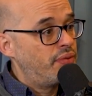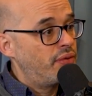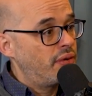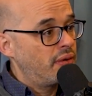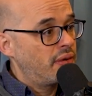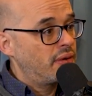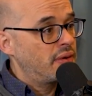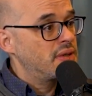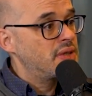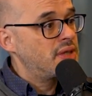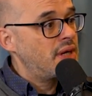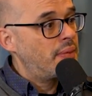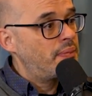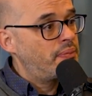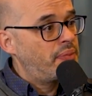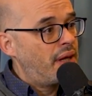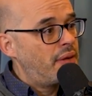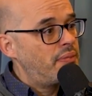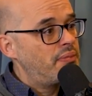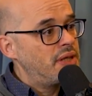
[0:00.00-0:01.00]
burgers
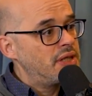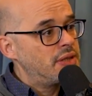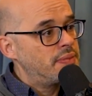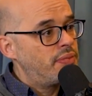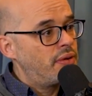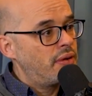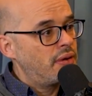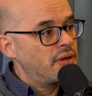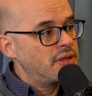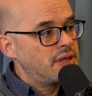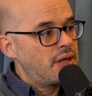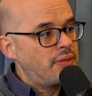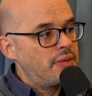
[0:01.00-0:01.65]
and plant-based burgers.